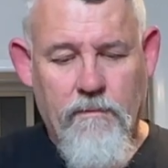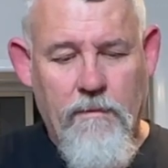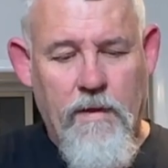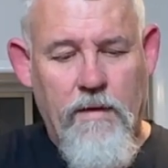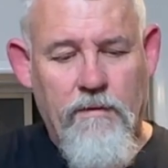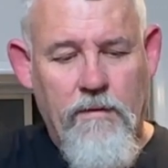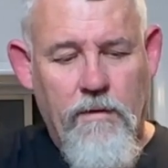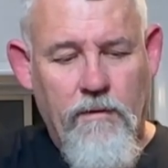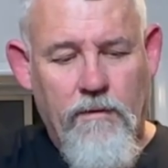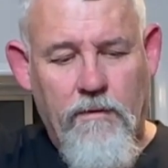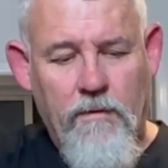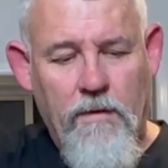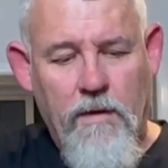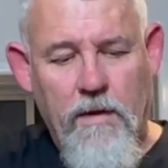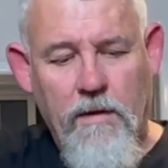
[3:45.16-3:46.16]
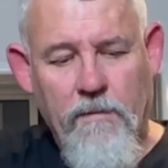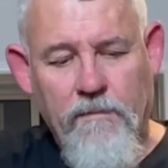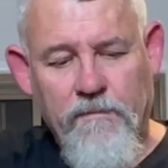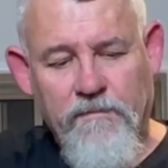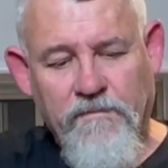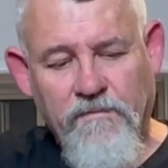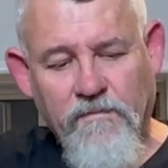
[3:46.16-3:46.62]
as you can see,
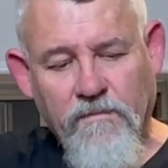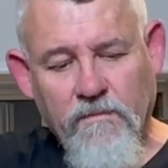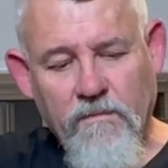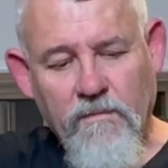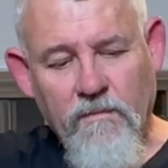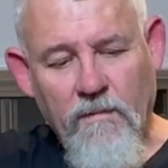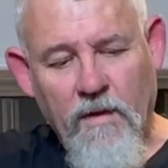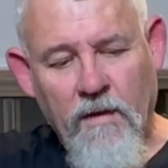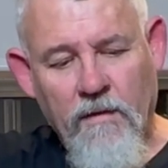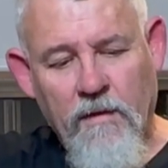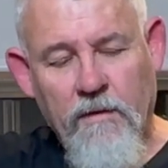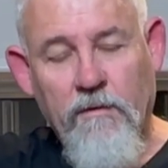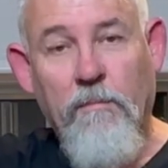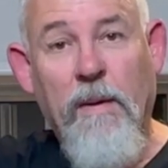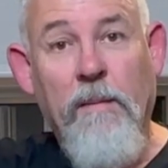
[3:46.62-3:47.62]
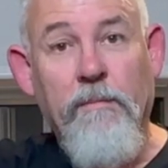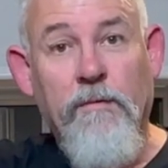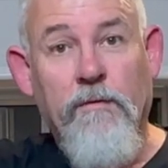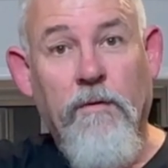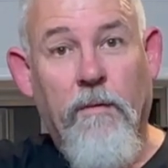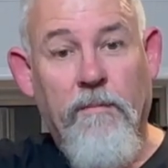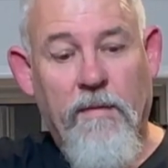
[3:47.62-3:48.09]
there's a bump
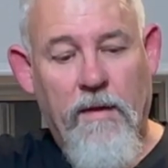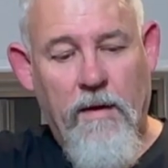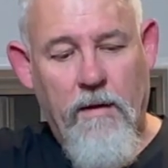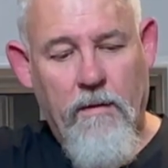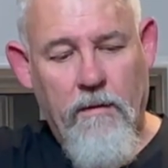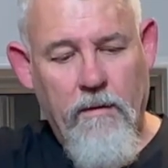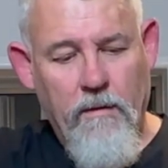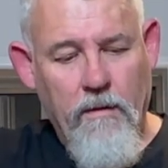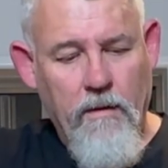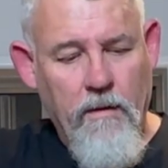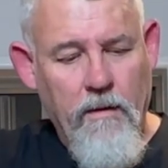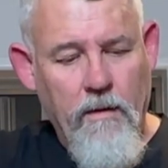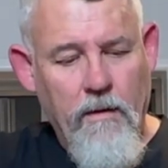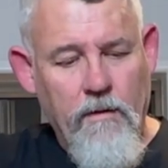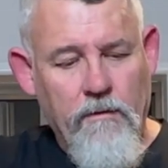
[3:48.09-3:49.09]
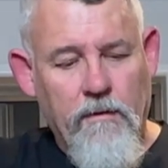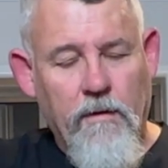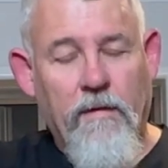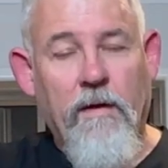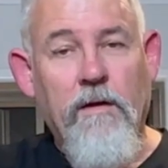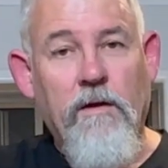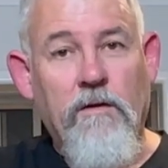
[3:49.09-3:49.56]
stop there. So
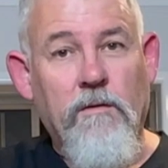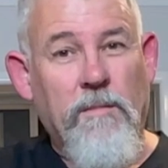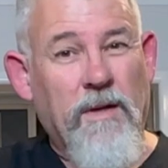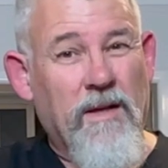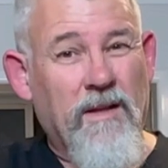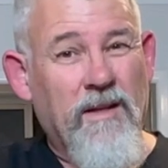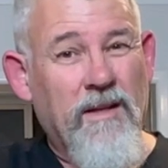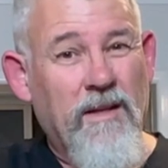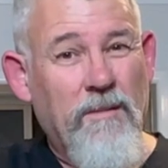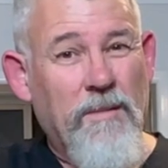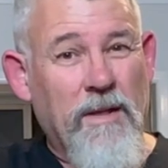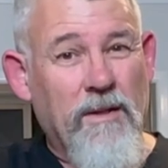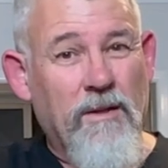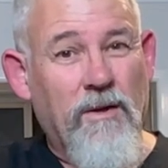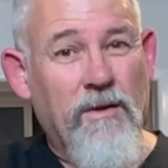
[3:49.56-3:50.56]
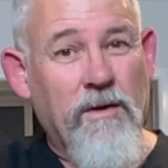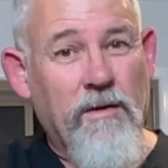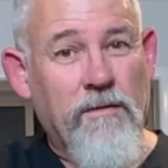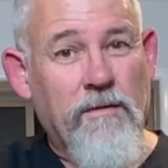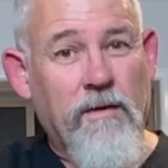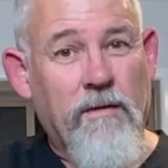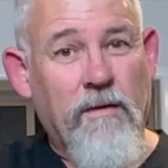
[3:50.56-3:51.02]
they need to be a little bit longer
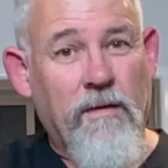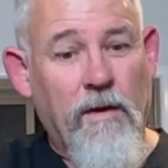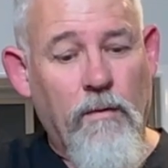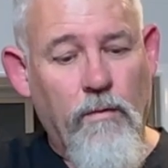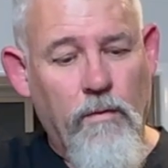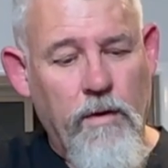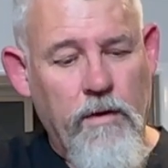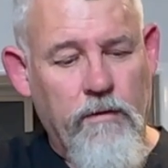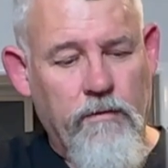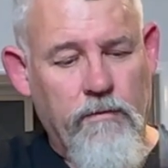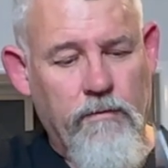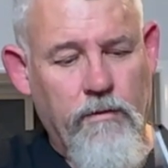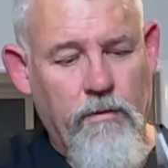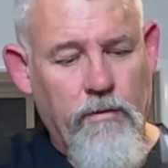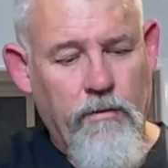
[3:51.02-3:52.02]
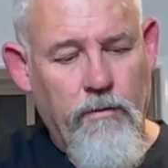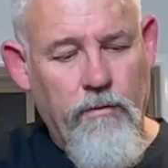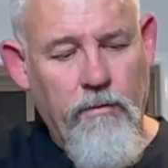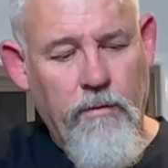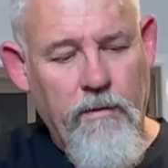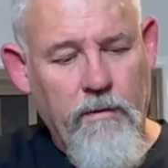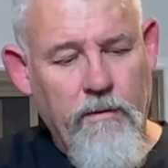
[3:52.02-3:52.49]
so that they reach
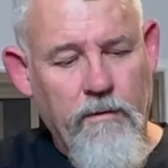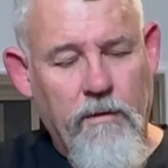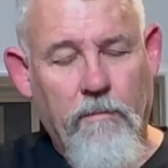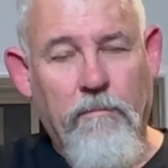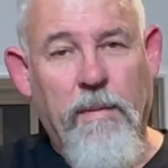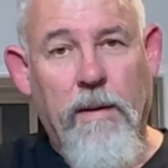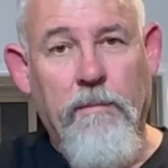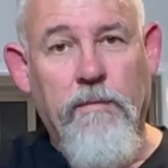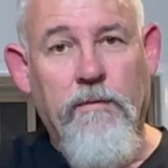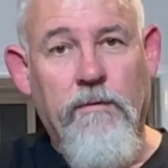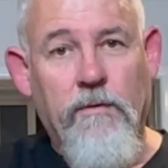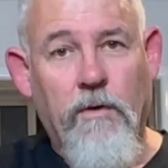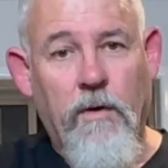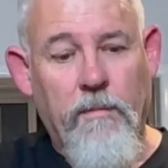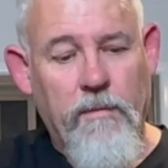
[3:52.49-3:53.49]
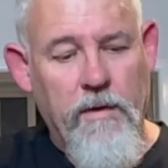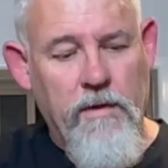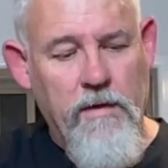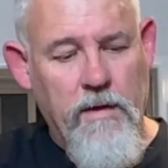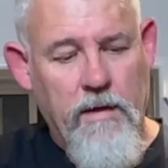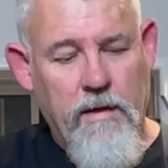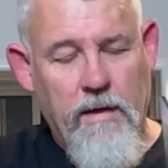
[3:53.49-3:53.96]
through the bump stop and
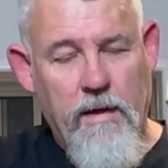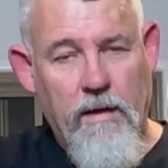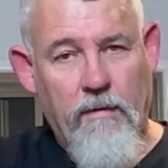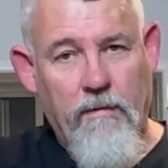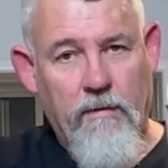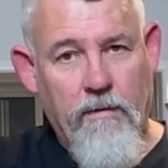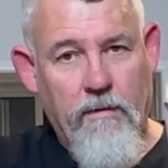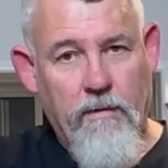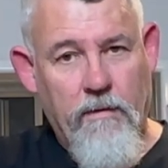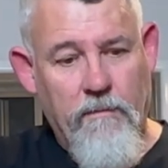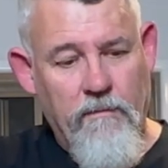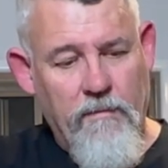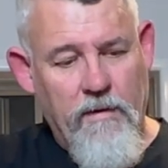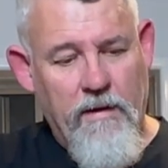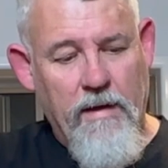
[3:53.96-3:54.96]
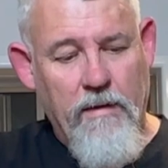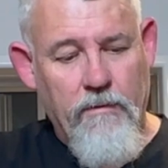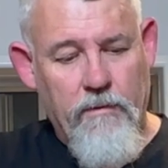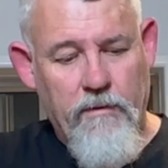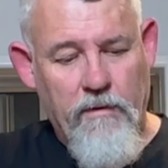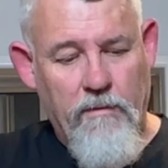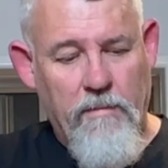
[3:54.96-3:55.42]
you can get the nut
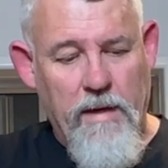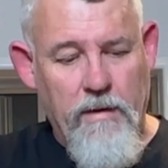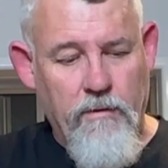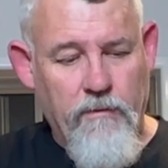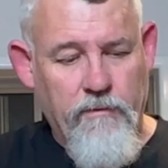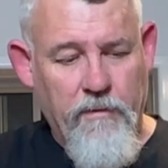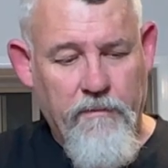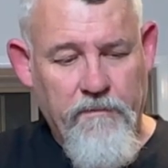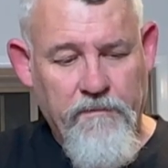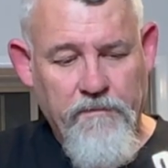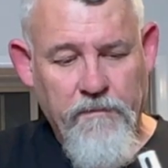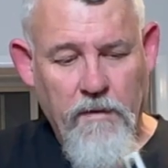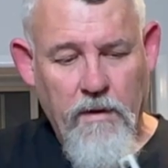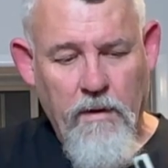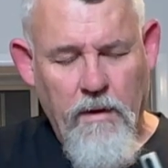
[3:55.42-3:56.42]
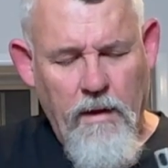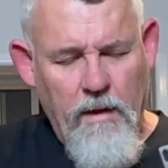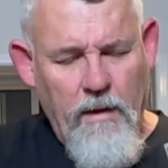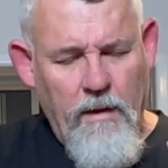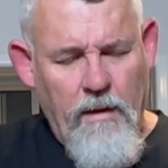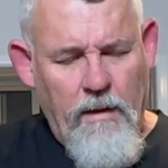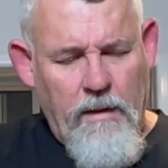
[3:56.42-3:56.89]
onto the back of them.
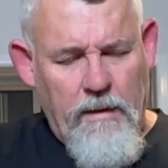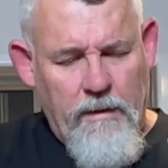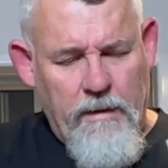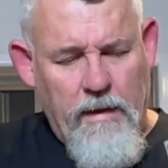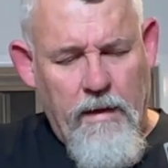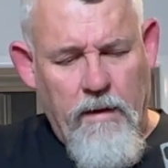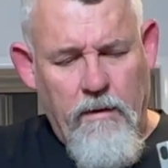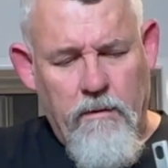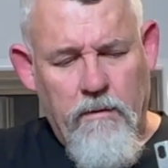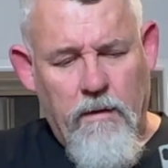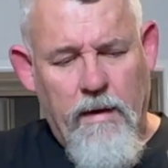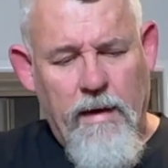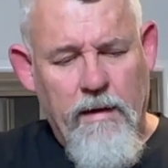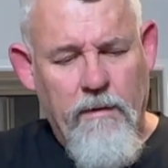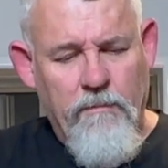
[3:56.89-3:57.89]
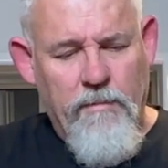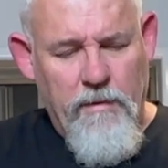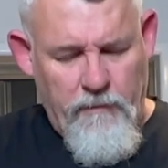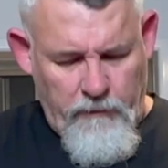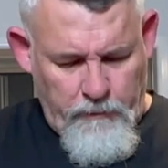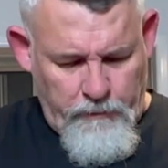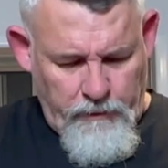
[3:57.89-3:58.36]
Now, I had a bit
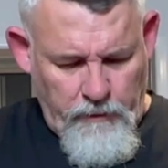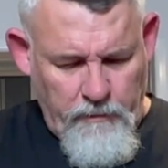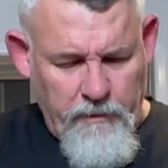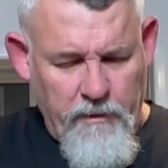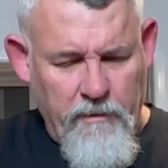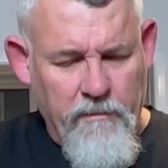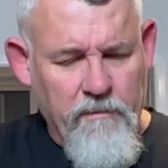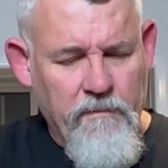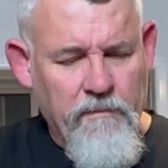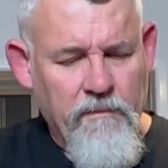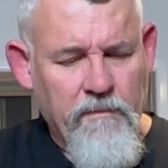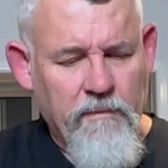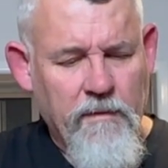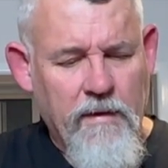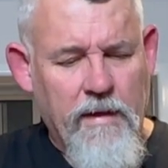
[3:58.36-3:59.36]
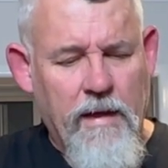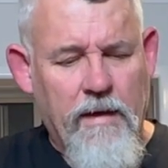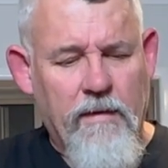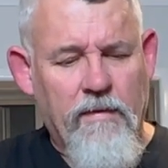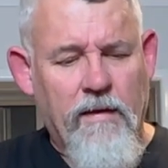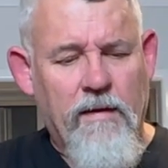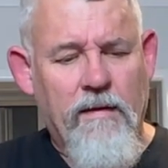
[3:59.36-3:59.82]
of a problem getting the